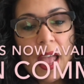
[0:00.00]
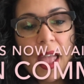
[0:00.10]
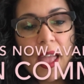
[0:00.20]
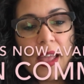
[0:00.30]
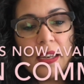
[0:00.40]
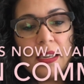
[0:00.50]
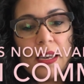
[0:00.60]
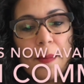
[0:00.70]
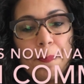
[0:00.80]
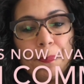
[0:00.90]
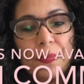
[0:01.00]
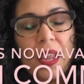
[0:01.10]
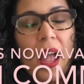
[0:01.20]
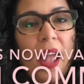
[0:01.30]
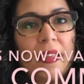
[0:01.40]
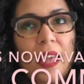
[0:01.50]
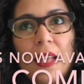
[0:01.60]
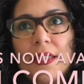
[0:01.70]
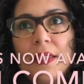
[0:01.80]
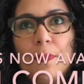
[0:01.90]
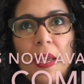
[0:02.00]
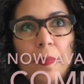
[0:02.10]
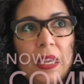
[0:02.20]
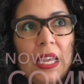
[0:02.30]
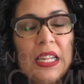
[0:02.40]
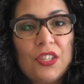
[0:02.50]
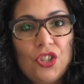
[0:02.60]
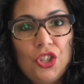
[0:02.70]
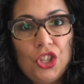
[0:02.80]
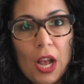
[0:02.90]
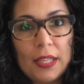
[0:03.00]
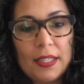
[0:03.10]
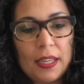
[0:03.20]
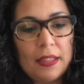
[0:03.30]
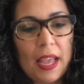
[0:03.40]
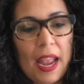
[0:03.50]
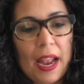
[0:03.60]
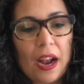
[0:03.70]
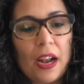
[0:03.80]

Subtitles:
And I guess maybe it's just in the air.